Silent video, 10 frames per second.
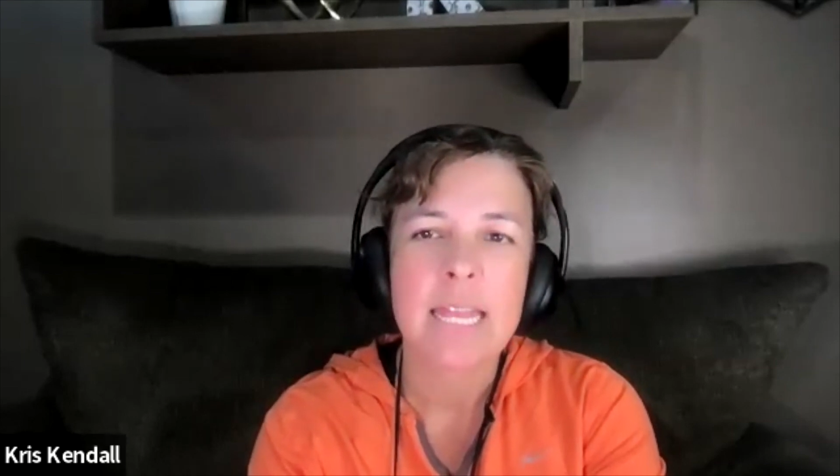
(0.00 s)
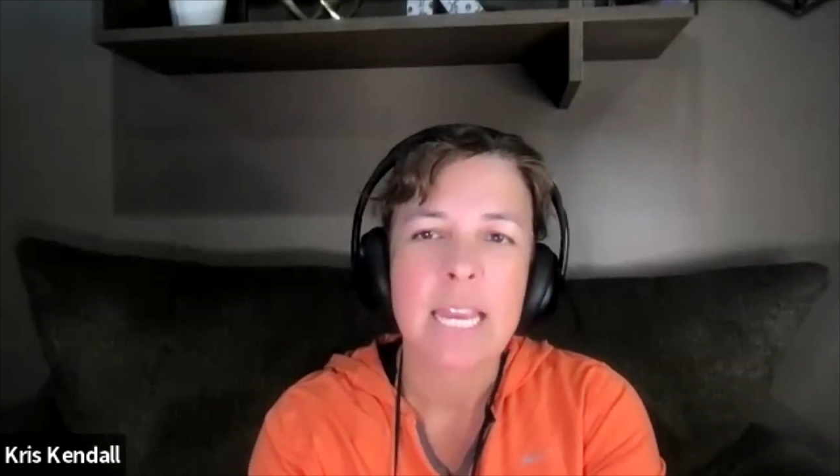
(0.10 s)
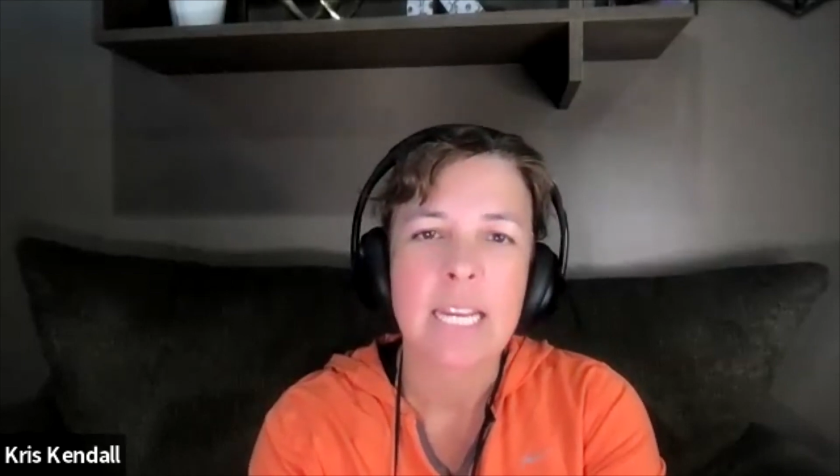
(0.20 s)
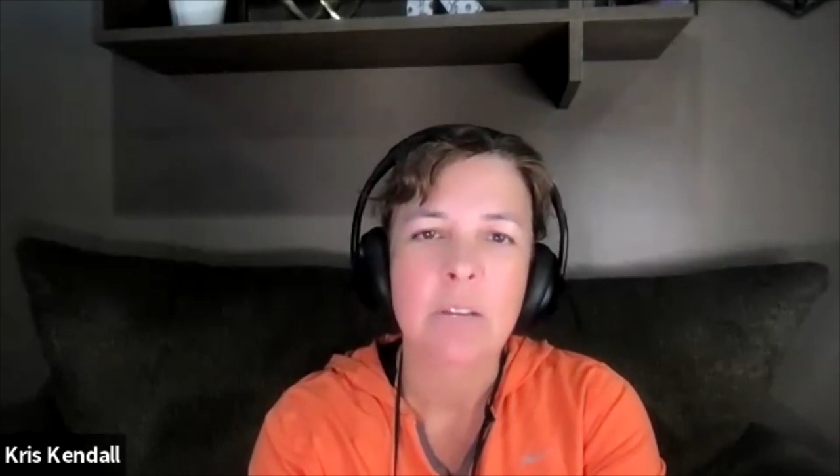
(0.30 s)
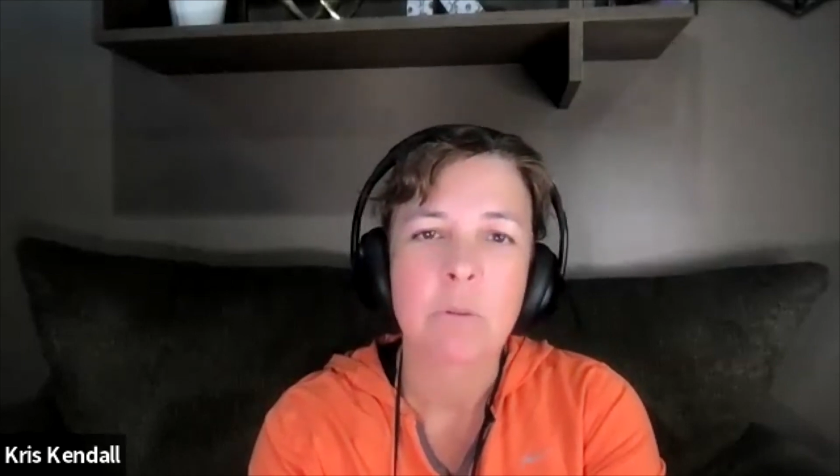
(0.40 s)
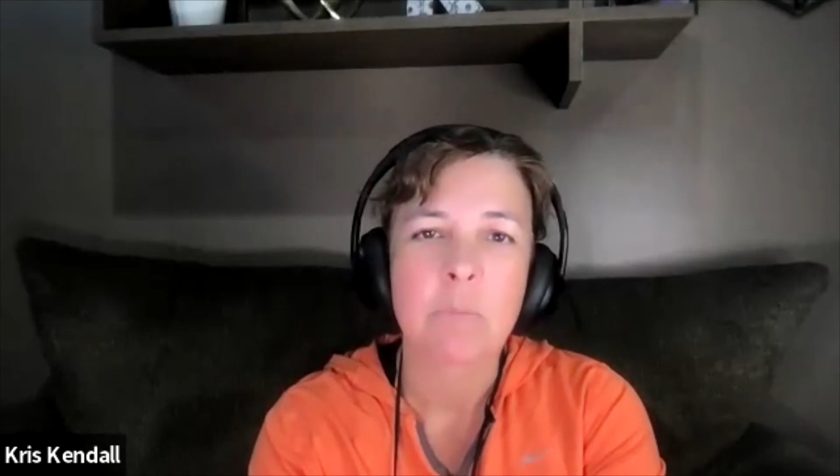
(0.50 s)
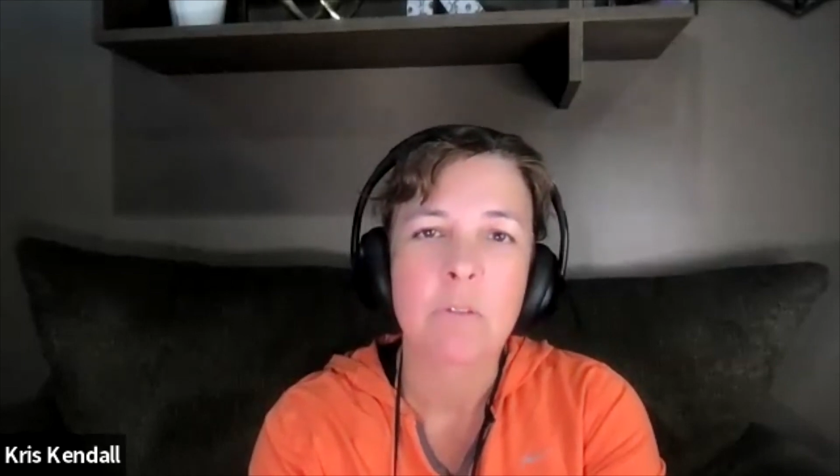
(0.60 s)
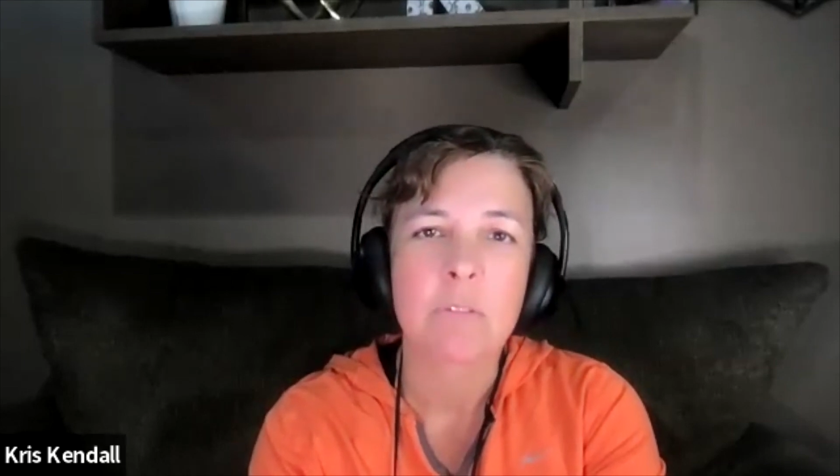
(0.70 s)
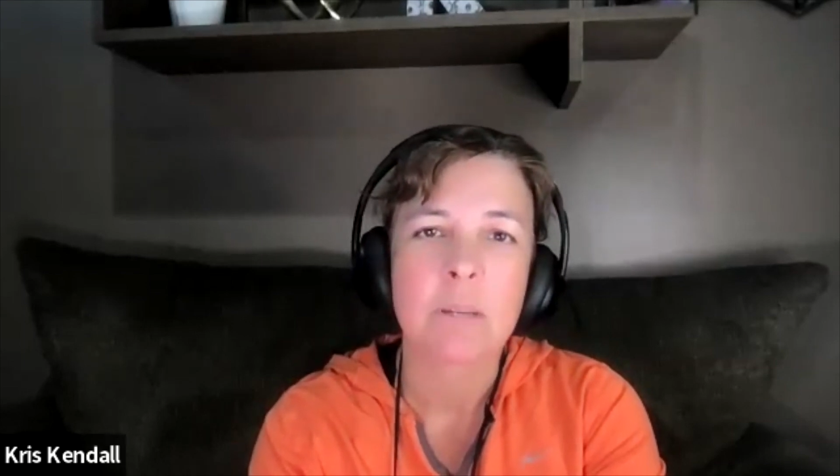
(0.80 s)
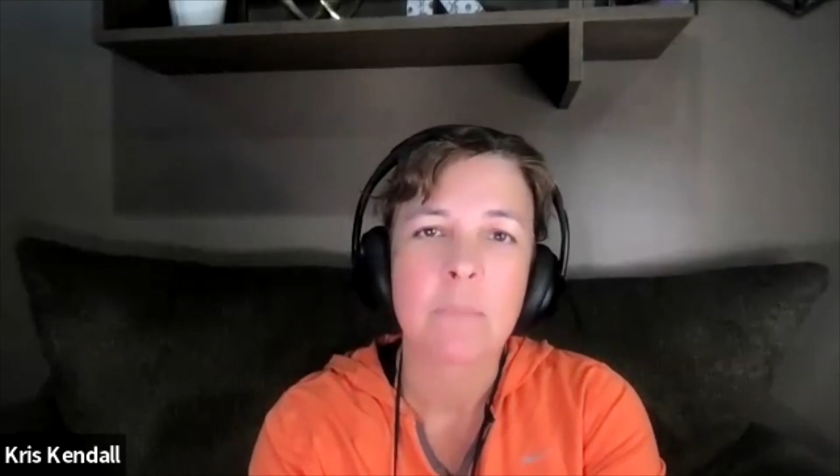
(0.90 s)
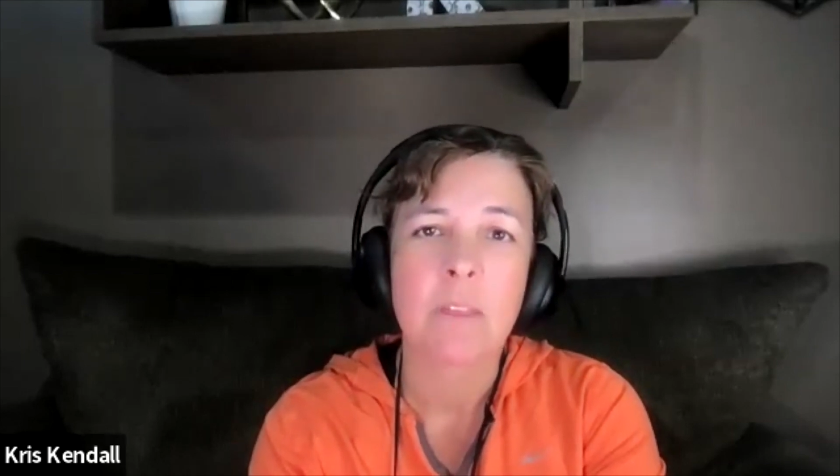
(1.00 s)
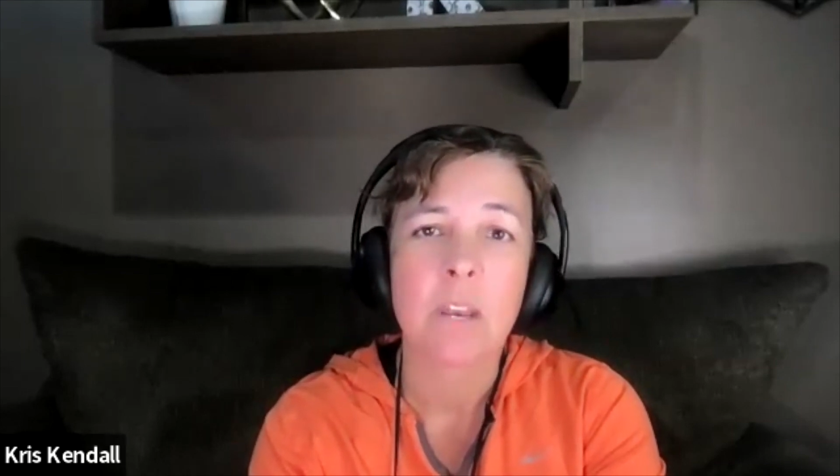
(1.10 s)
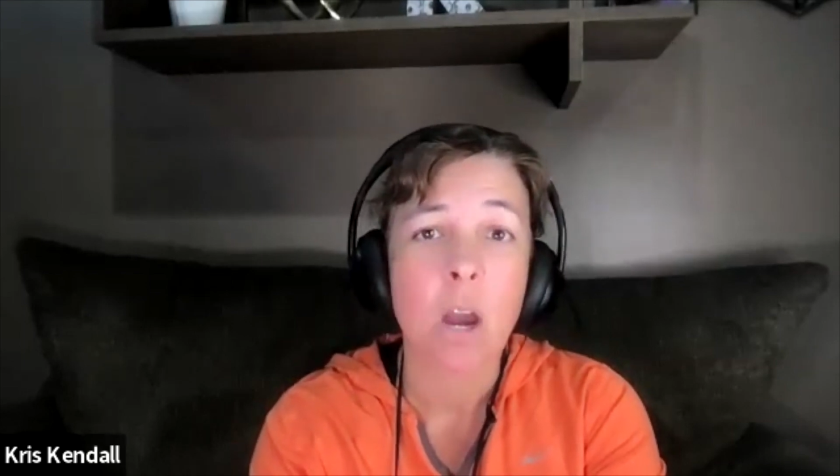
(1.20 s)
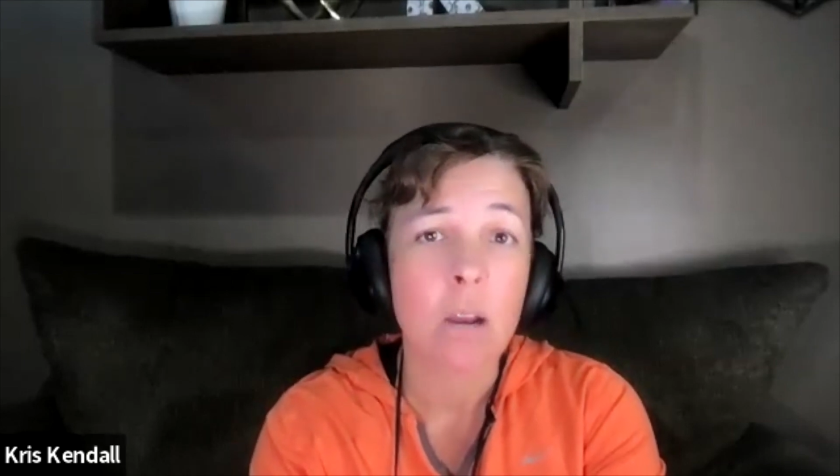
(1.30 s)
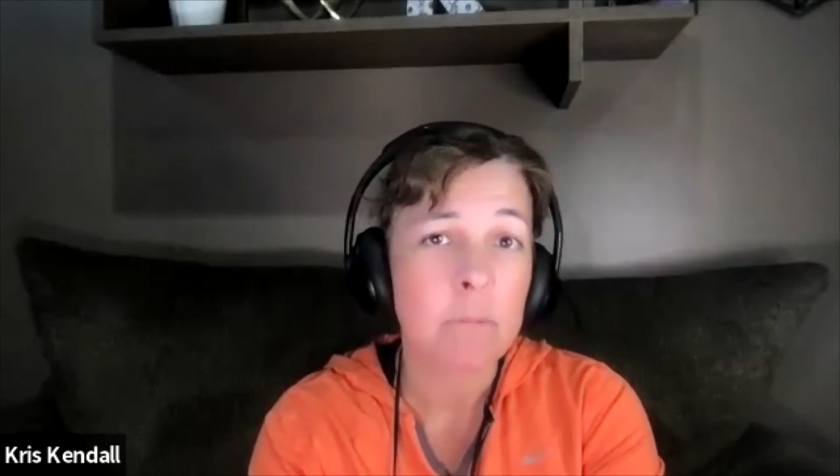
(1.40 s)
that can remove some of the
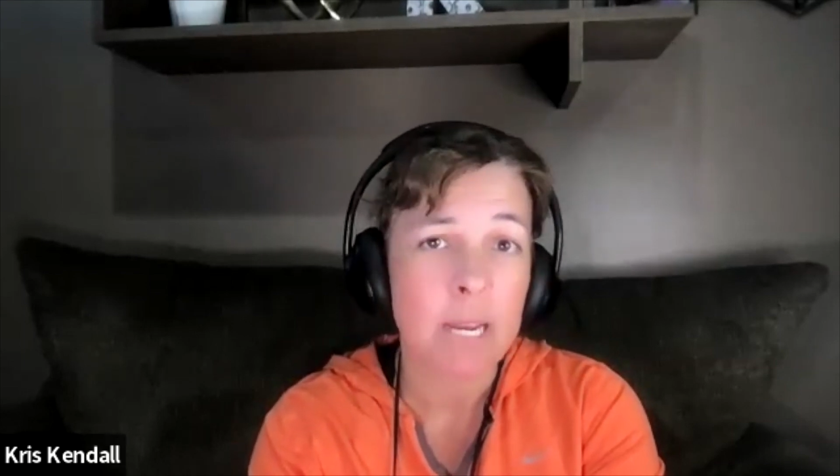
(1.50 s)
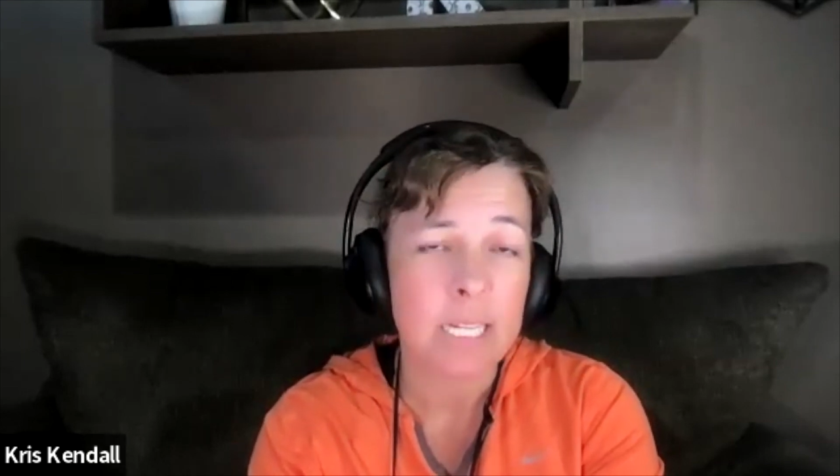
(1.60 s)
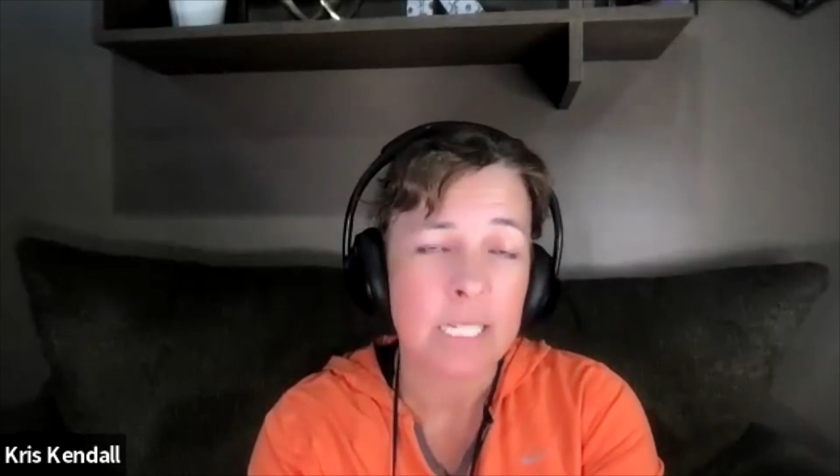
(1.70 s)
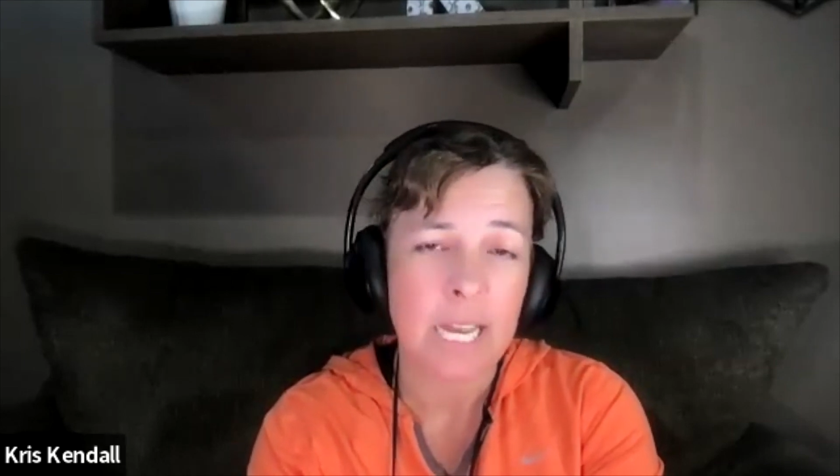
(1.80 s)
non-writing